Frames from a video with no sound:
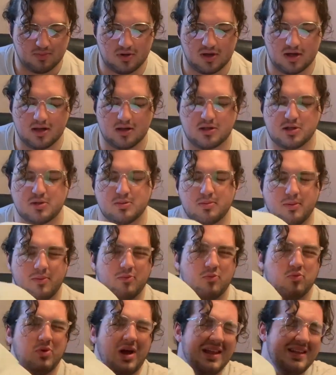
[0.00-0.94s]
It's
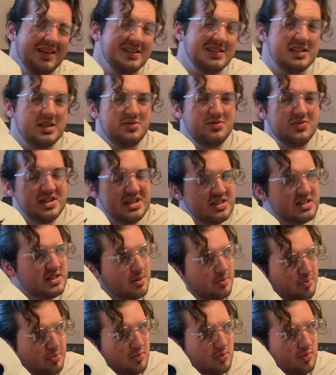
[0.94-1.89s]
relatively
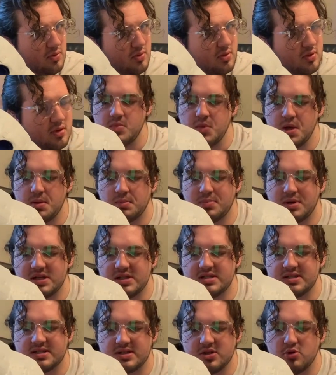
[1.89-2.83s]
simple, but
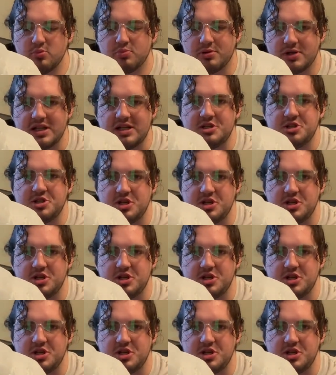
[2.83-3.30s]
it's still pretty